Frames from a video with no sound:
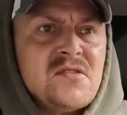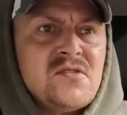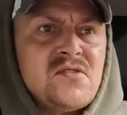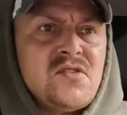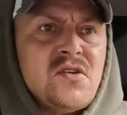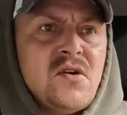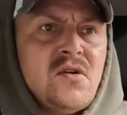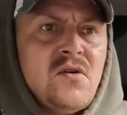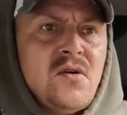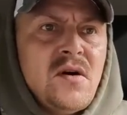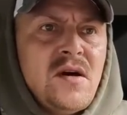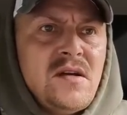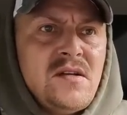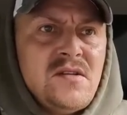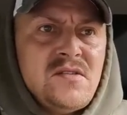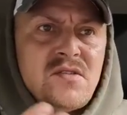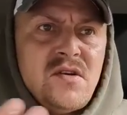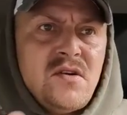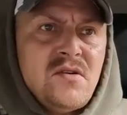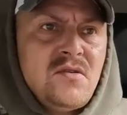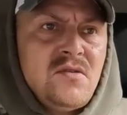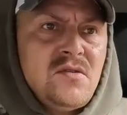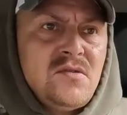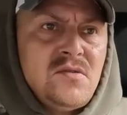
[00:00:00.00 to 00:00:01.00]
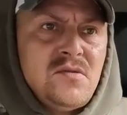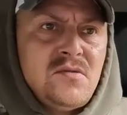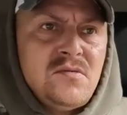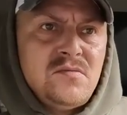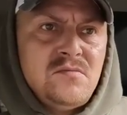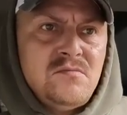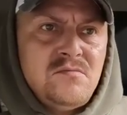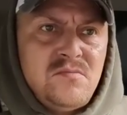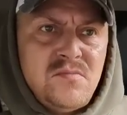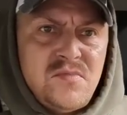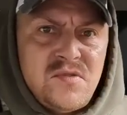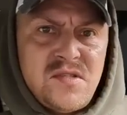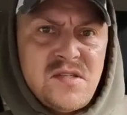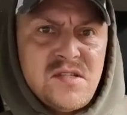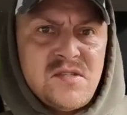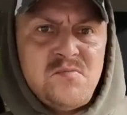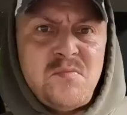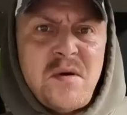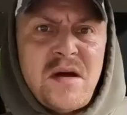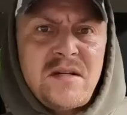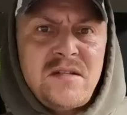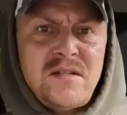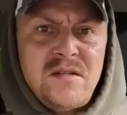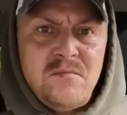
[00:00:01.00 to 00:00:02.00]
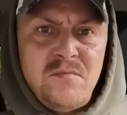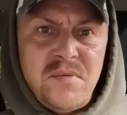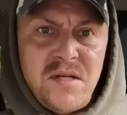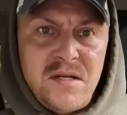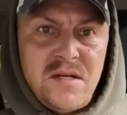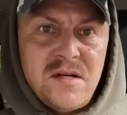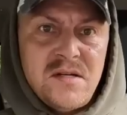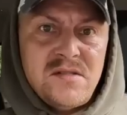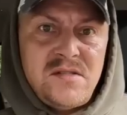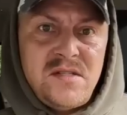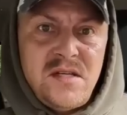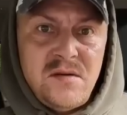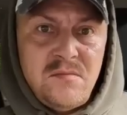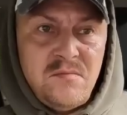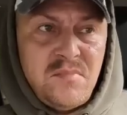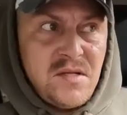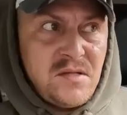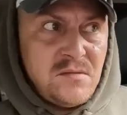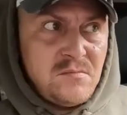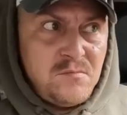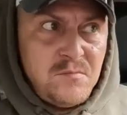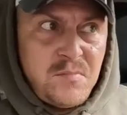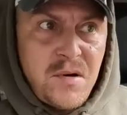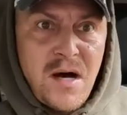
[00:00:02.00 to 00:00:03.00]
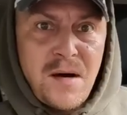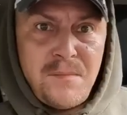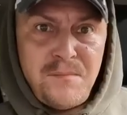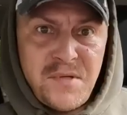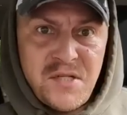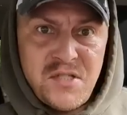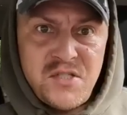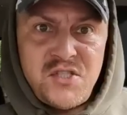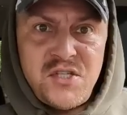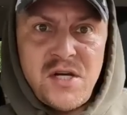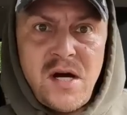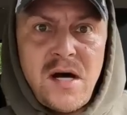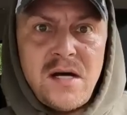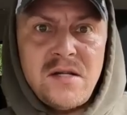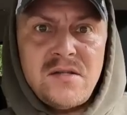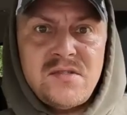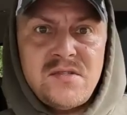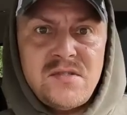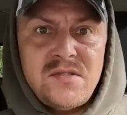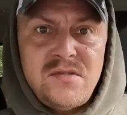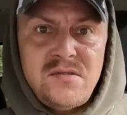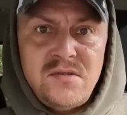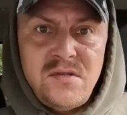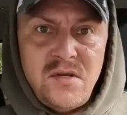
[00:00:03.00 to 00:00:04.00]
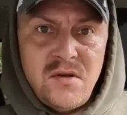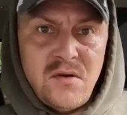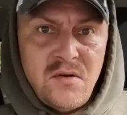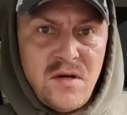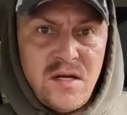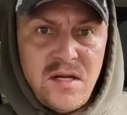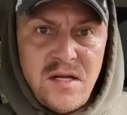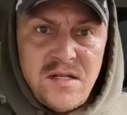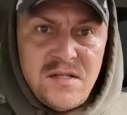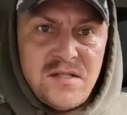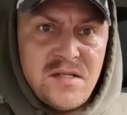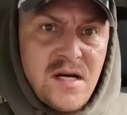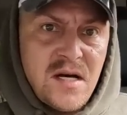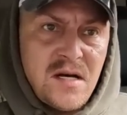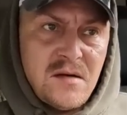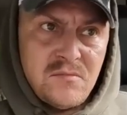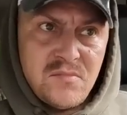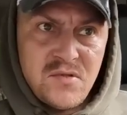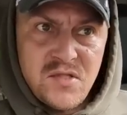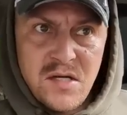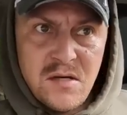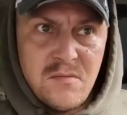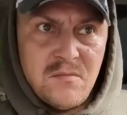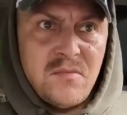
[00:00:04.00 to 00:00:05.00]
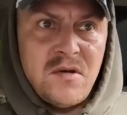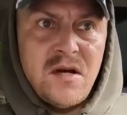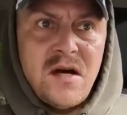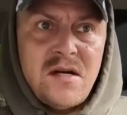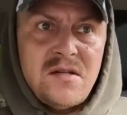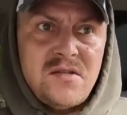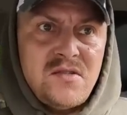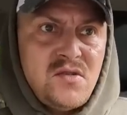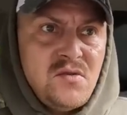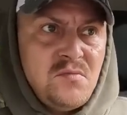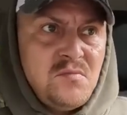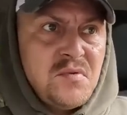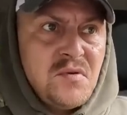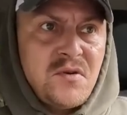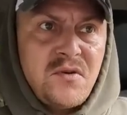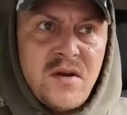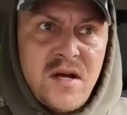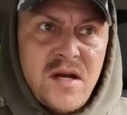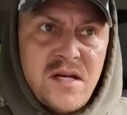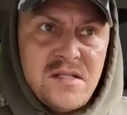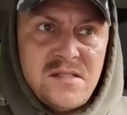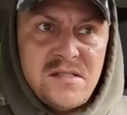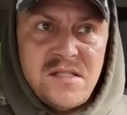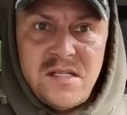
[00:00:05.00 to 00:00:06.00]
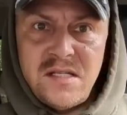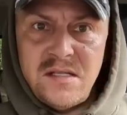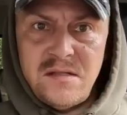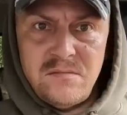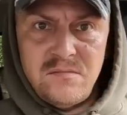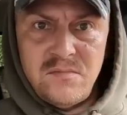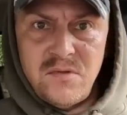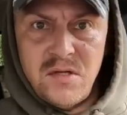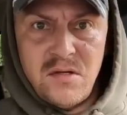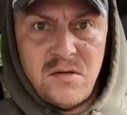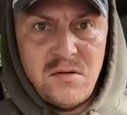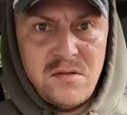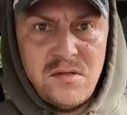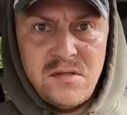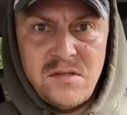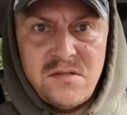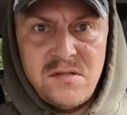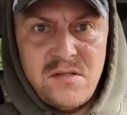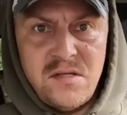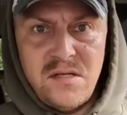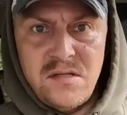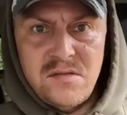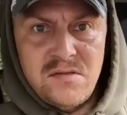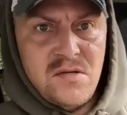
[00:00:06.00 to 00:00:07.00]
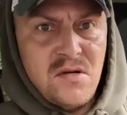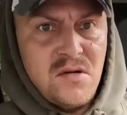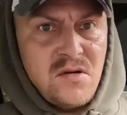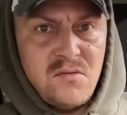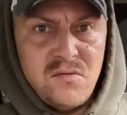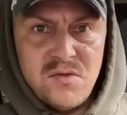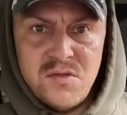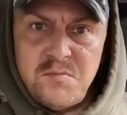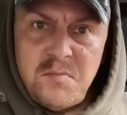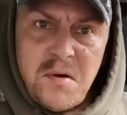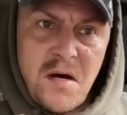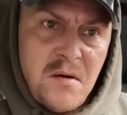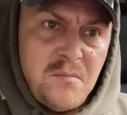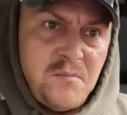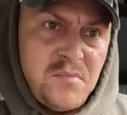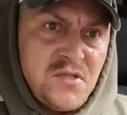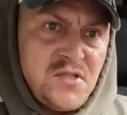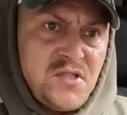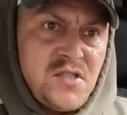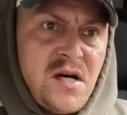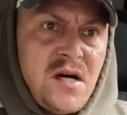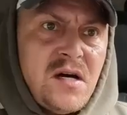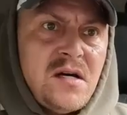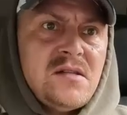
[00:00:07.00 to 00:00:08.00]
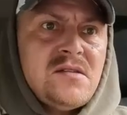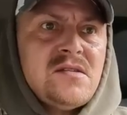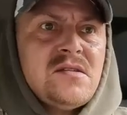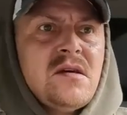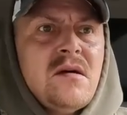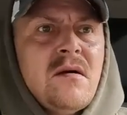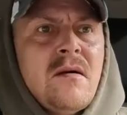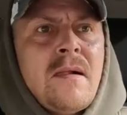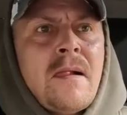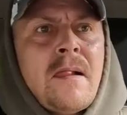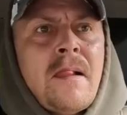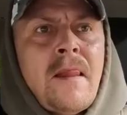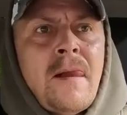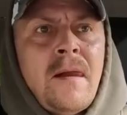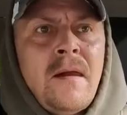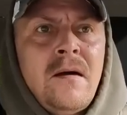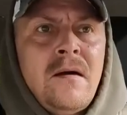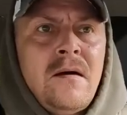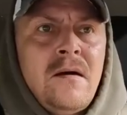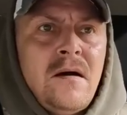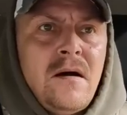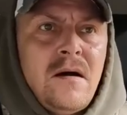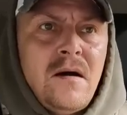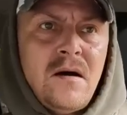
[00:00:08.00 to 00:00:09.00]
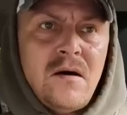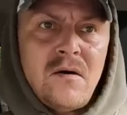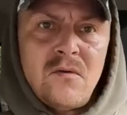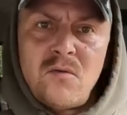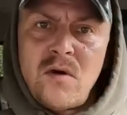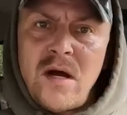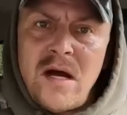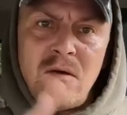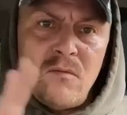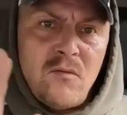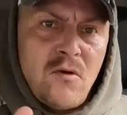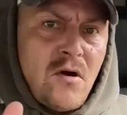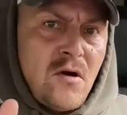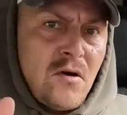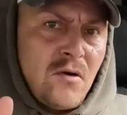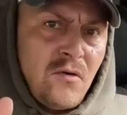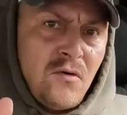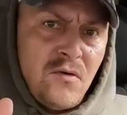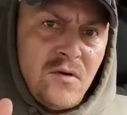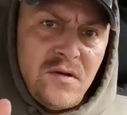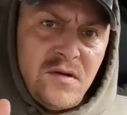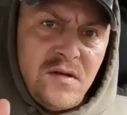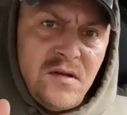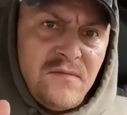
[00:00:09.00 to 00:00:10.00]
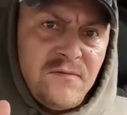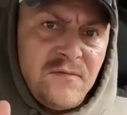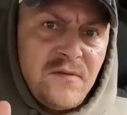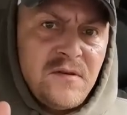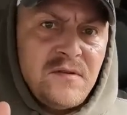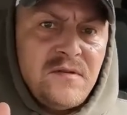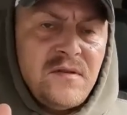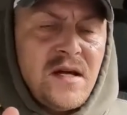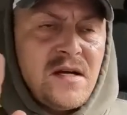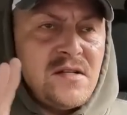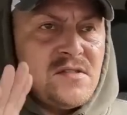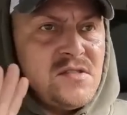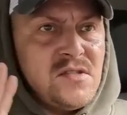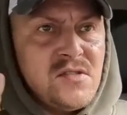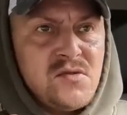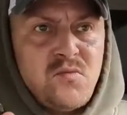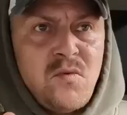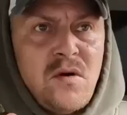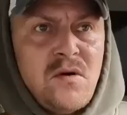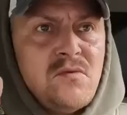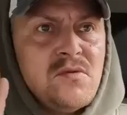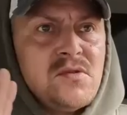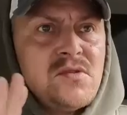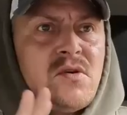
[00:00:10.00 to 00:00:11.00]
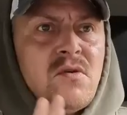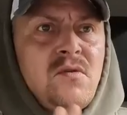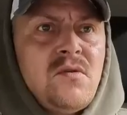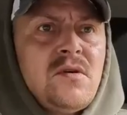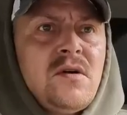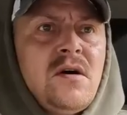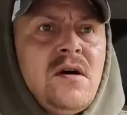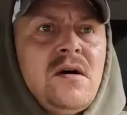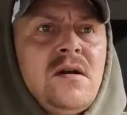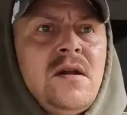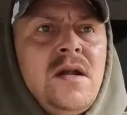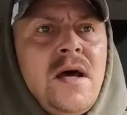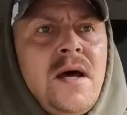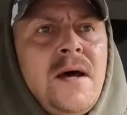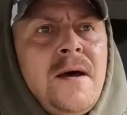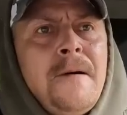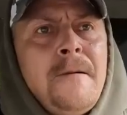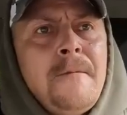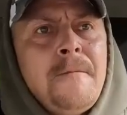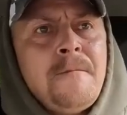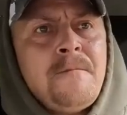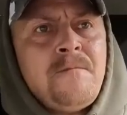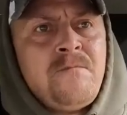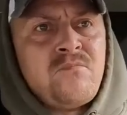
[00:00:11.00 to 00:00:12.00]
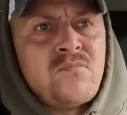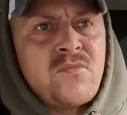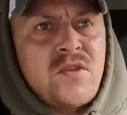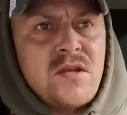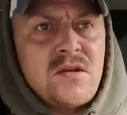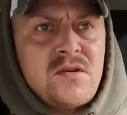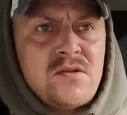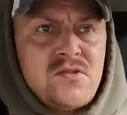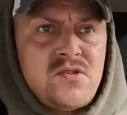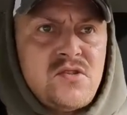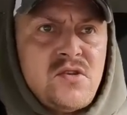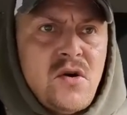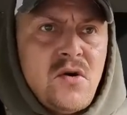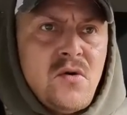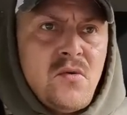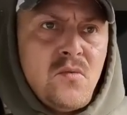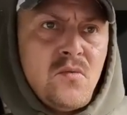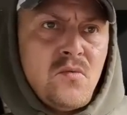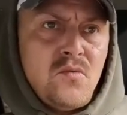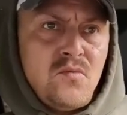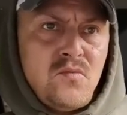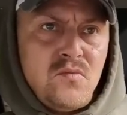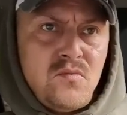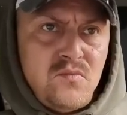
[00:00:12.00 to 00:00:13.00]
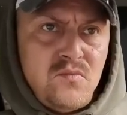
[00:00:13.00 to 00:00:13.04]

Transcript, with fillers: So and his uncle suspected because he had been popping shots. You know, anytime something got super crazy, you know, his, his uncle was popping shots. Uh, right, wrong, or indifferent, that's just what was going on. So,